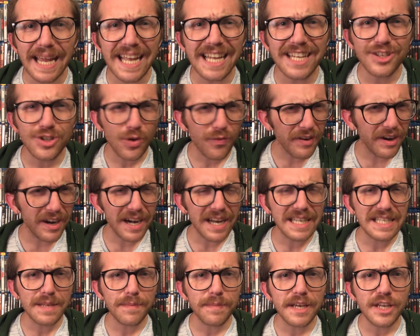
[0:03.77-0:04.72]
It's so very nice
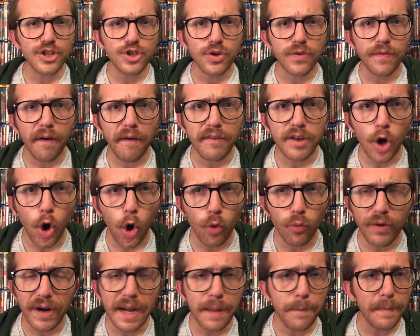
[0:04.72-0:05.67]
to meet you. If I haven't
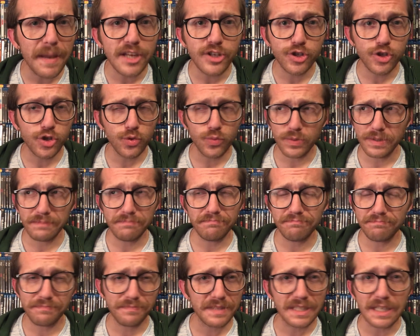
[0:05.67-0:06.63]
already met you
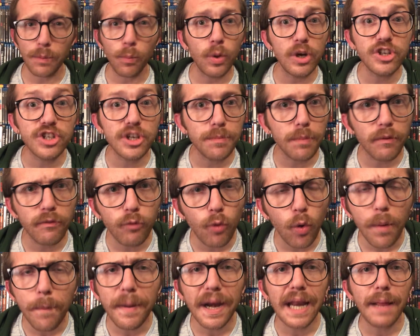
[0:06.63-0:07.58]
in some way, shape, or
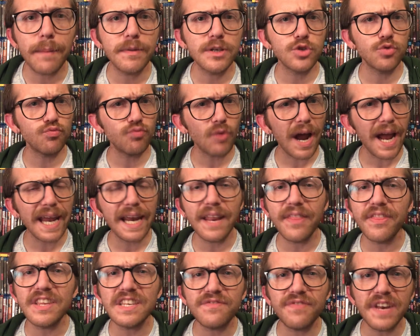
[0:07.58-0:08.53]
form, my name is Ryan, and
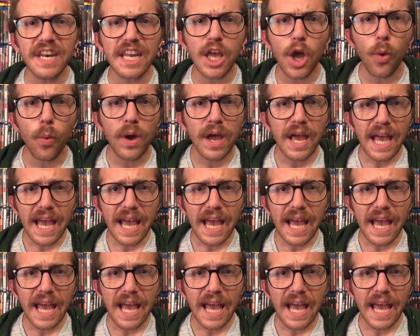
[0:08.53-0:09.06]
this video